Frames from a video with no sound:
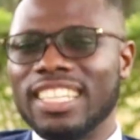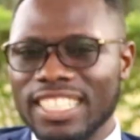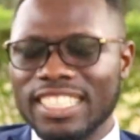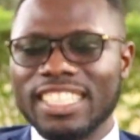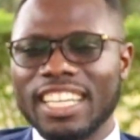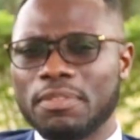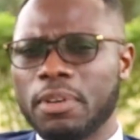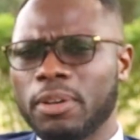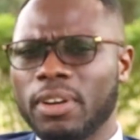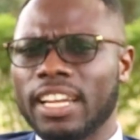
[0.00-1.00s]
leading
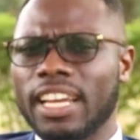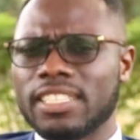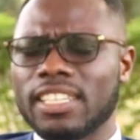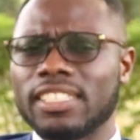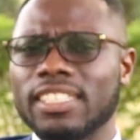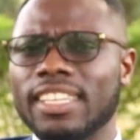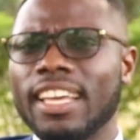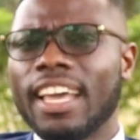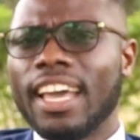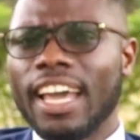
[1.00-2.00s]
that very organization